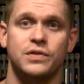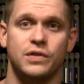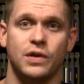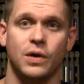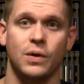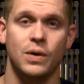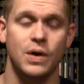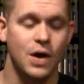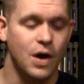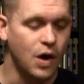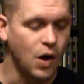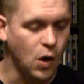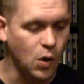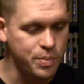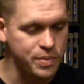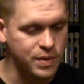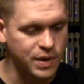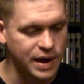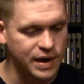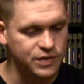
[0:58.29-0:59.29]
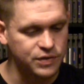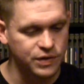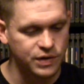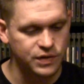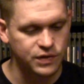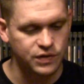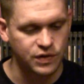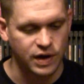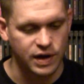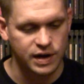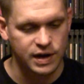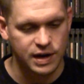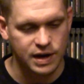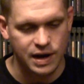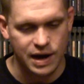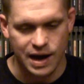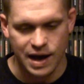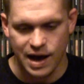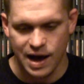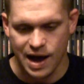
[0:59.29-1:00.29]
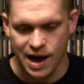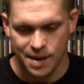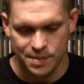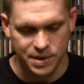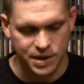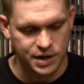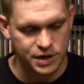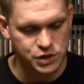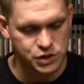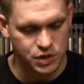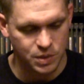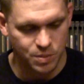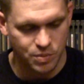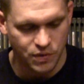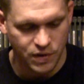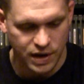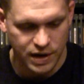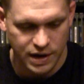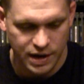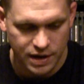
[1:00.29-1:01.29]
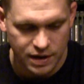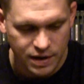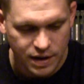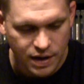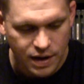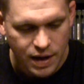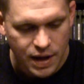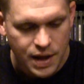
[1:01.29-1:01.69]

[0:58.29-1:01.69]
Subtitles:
So, hope you guys are excited. I'm going to jump right in.